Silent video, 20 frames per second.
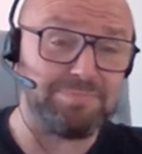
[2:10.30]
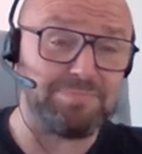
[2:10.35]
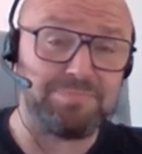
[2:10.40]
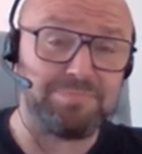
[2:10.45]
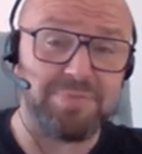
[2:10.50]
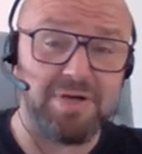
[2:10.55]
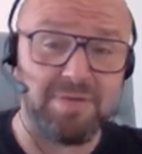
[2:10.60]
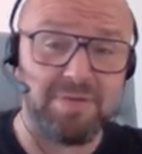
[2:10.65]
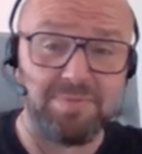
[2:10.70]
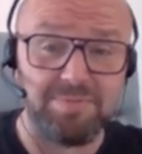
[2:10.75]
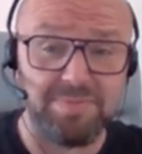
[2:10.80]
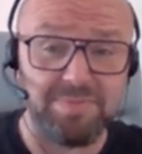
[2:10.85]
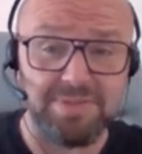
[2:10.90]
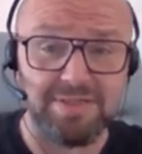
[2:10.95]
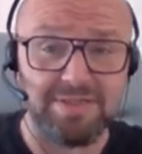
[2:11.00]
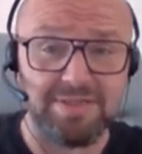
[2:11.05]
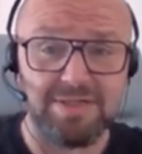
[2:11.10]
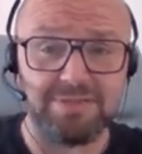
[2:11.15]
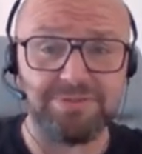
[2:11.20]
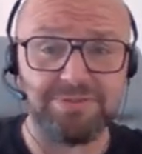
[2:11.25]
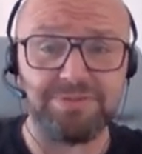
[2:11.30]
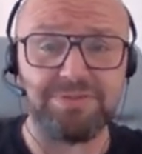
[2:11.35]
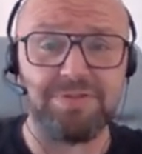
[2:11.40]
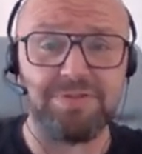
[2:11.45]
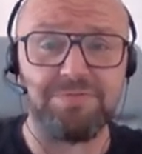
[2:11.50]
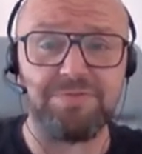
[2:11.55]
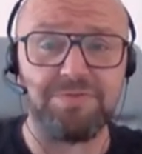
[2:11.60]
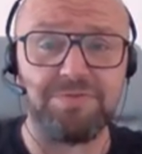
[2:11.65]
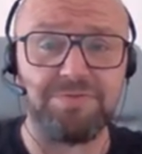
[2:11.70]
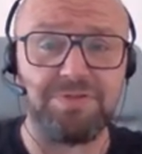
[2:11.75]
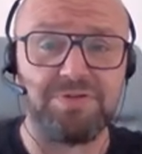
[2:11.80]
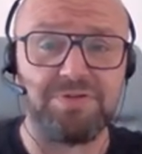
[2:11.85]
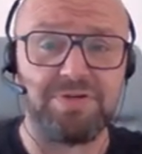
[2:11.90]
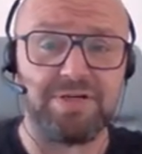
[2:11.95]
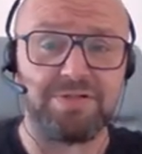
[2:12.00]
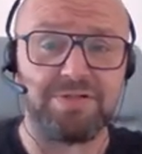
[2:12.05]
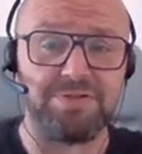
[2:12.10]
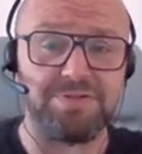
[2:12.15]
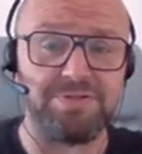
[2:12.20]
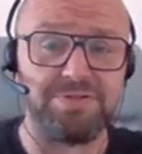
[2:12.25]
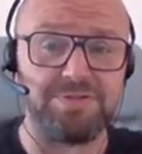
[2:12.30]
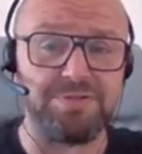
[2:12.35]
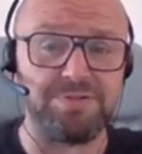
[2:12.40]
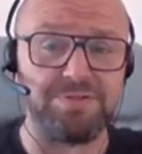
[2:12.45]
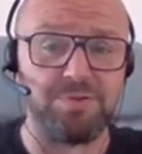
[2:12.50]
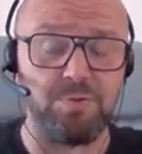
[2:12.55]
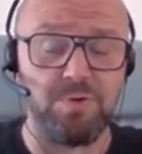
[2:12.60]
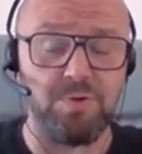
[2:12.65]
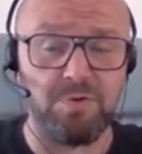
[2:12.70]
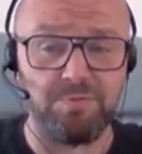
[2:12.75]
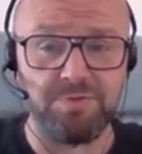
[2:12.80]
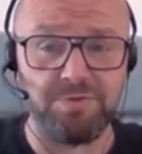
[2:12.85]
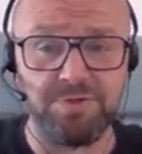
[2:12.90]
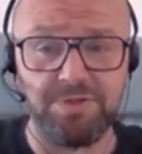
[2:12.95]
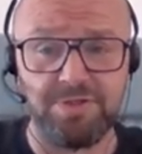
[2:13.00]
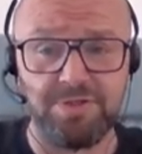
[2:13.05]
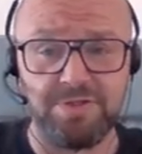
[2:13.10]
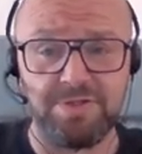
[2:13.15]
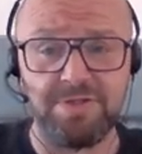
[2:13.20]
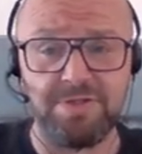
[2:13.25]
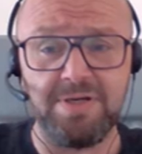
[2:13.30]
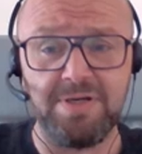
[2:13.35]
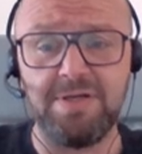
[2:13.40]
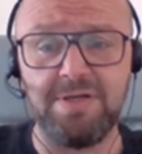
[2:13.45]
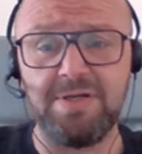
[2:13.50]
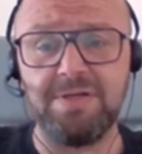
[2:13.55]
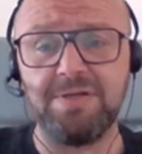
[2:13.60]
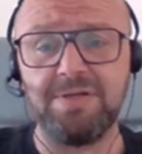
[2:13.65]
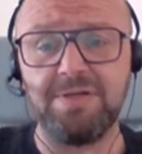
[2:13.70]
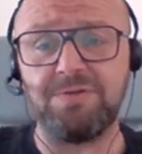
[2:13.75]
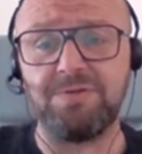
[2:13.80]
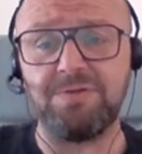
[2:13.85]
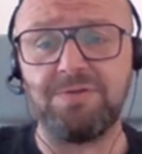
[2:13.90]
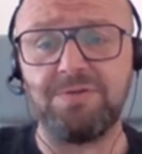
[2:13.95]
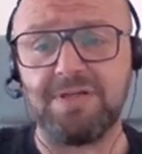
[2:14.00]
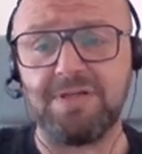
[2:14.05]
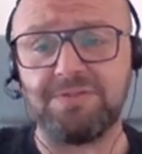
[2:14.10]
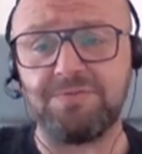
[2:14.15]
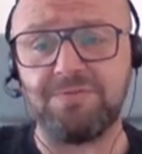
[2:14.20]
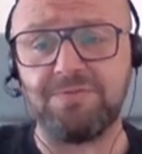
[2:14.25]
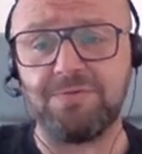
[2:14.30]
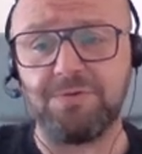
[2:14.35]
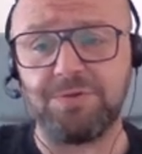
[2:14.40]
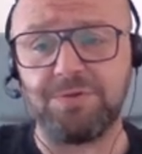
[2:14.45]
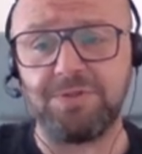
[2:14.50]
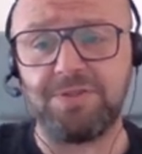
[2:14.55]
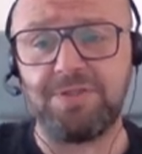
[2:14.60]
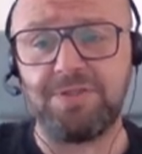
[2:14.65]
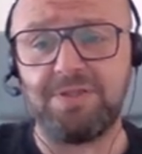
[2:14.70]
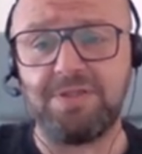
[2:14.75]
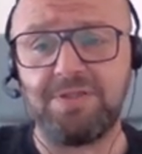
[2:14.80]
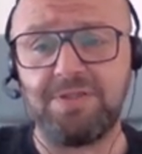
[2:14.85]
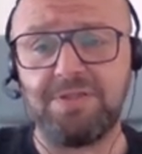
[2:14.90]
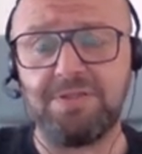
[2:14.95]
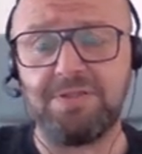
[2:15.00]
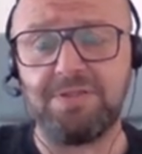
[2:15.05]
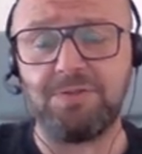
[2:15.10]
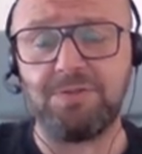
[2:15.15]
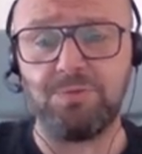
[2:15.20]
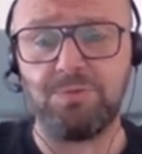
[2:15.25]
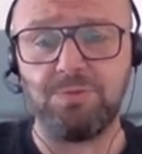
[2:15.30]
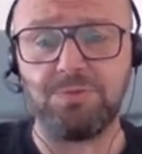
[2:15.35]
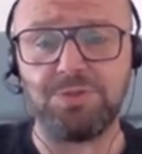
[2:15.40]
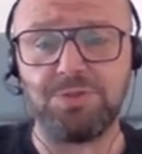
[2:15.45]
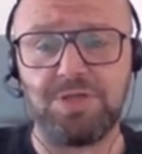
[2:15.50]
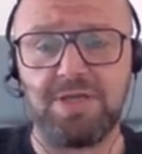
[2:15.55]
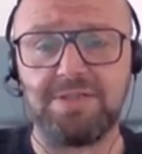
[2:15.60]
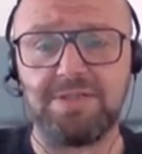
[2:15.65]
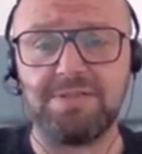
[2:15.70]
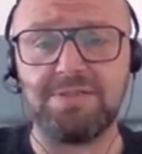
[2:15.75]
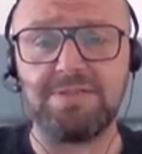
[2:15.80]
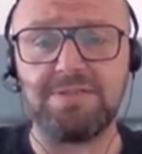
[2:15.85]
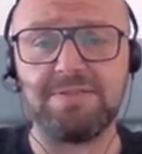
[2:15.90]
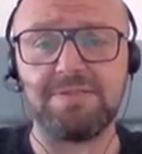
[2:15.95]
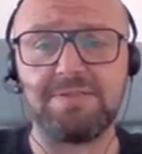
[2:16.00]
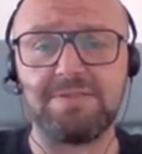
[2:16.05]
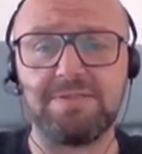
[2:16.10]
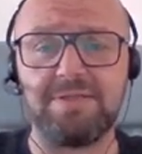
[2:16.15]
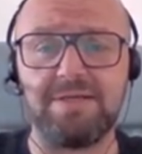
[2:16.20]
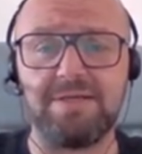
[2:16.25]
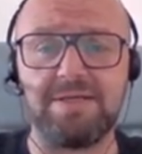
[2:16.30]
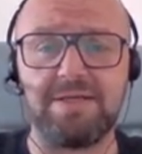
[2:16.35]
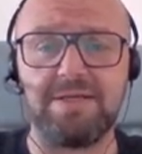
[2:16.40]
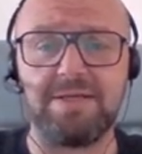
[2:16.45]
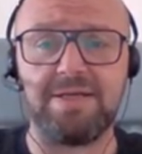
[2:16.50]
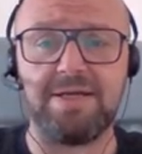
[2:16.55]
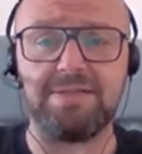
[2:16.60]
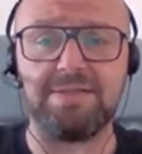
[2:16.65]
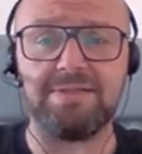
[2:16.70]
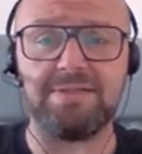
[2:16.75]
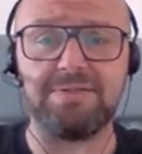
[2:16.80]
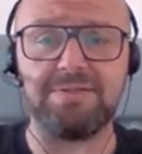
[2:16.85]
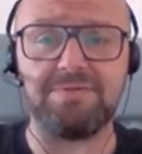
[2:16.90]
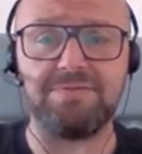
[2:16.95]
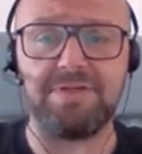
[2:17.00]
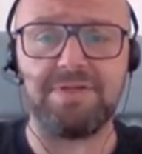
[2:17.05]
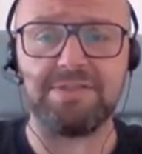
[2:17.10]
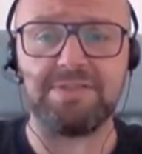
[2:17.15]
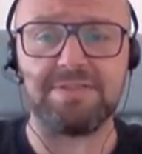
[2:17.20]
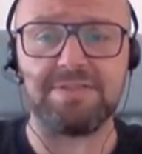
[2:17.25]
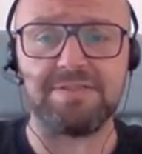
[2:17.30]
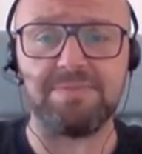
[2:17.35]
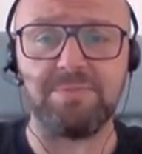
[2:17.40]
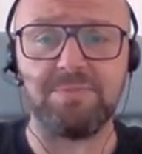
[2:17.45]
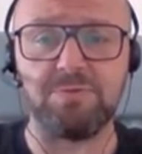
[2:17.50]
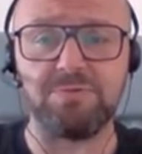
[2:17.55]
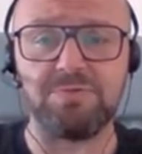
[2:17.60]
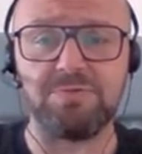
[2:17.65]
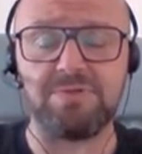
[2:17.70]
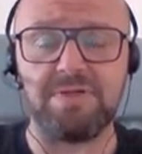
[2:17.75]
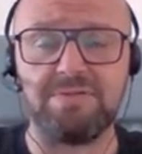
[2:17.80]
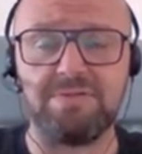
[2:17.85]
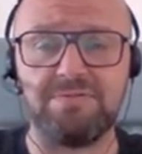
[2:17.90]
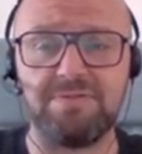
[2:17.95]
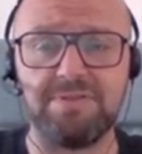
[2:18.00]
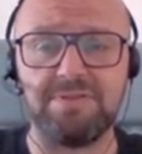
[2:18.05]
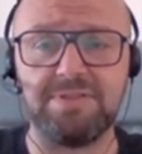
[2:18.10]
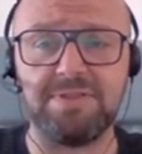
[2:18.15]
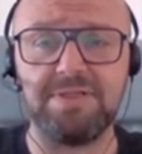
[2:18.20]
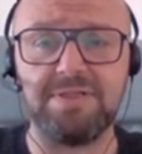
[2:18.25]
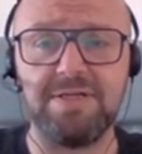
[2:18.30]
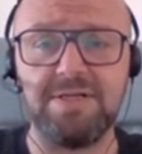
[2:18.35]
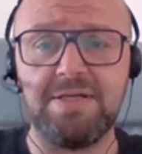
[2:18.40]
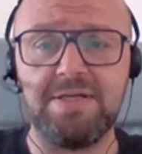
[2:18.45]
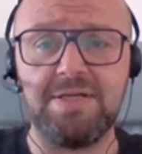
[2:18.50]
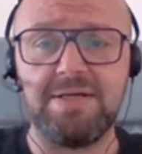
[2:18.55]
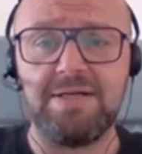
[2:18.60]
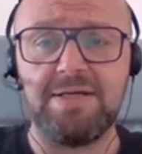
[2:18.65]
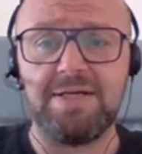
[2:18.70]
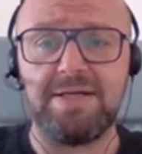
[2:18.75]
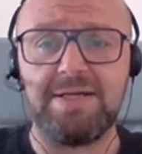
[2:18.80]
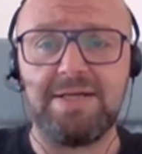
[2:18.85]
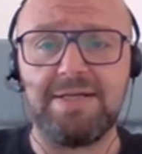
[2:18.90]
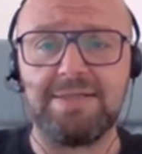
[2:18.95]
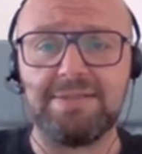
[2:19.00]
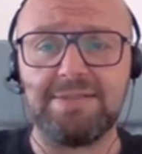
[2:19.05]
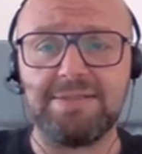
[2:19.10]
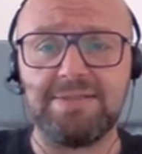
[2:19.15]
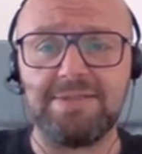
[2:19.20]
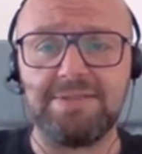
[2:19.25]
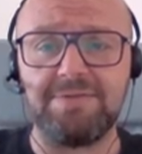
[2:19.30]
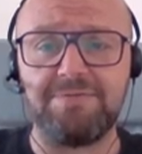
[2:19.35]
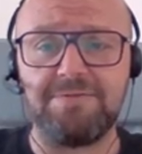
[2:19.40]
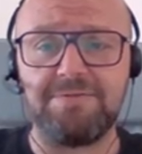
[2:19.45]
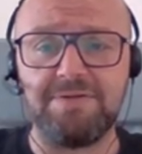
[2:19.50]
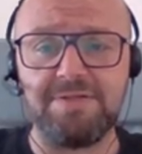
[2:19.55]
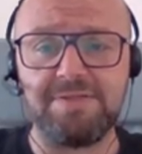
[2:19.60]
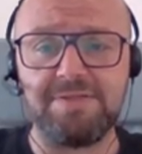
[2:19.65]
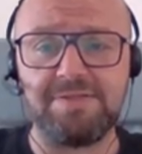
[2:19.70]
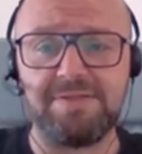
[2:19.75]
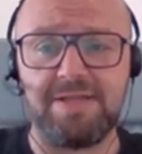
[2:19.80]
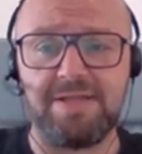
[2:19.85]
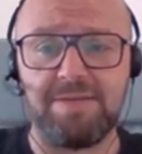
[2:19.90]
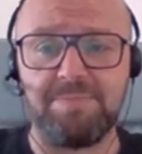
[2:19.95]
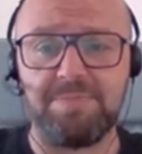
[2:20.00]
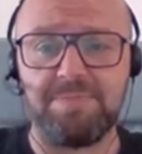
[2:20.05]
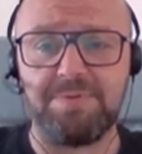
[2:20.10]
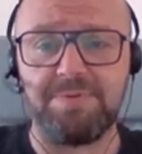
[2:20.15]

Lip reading: probably 150 records. So over here, you've got 42 channels that I identified as the most relevant. And the first step,